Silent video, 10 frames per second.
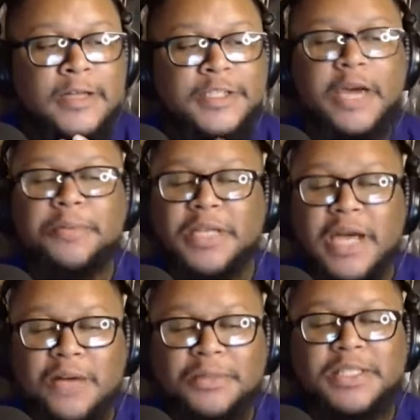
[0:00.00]
Jamie
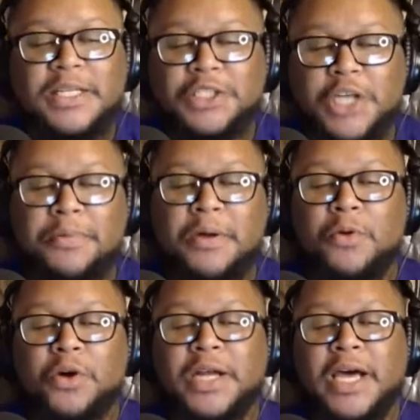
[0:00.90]
Dimon says JP
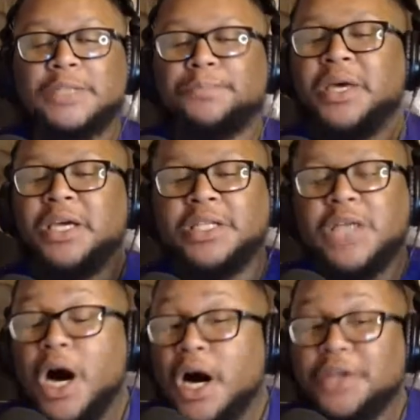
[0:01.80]
Morgan has
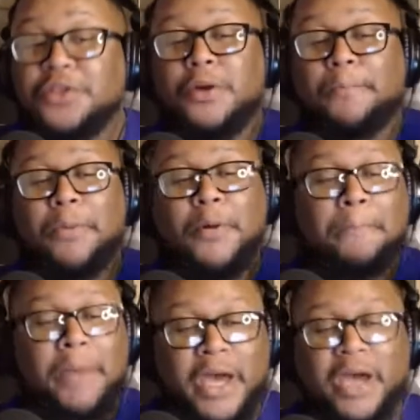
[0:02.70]
begun to
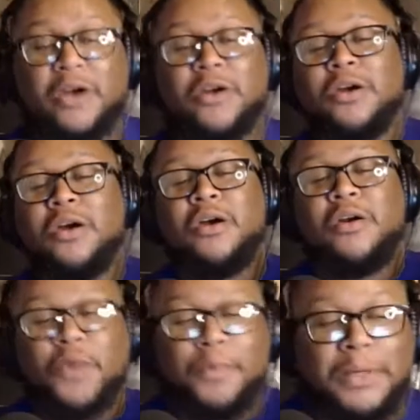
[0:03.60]
prepare
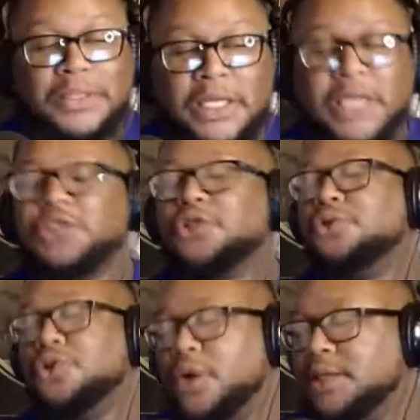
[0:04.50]
for potential
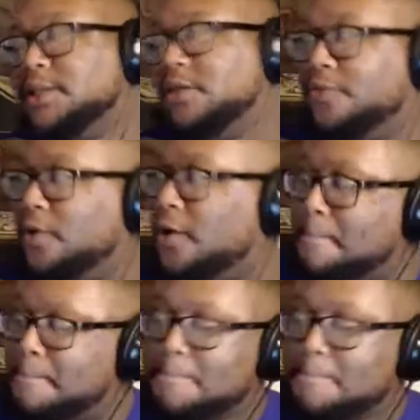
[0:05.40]
US default.